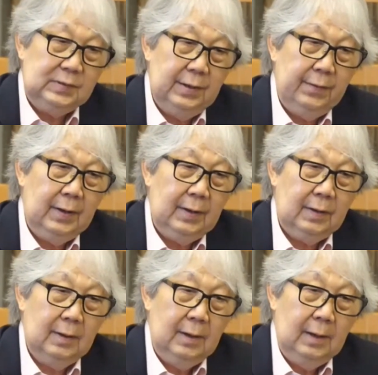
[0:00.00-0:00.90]
serious
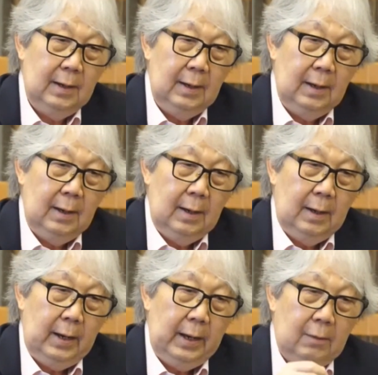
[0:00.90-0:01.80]

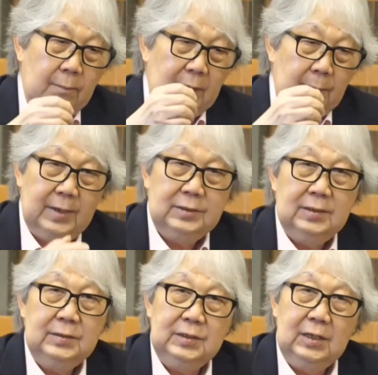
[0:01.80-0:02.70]
health
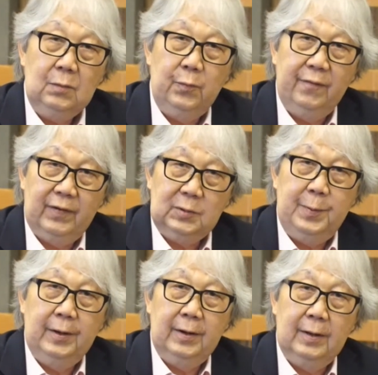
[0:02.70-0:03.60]
emergency we have
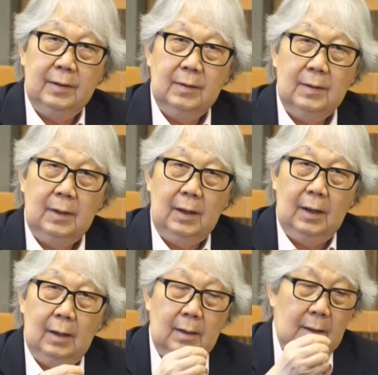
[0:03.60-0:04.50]
experienced
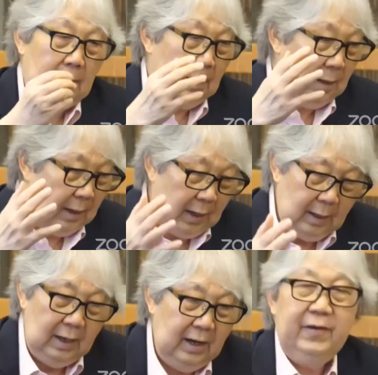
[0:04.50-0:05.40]
in
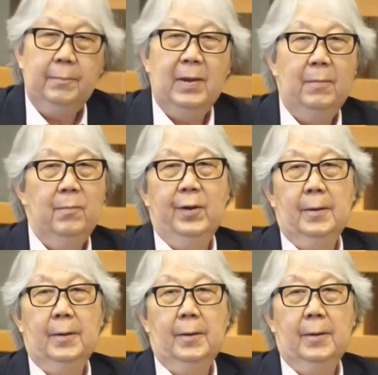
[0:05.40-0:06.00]
living memory.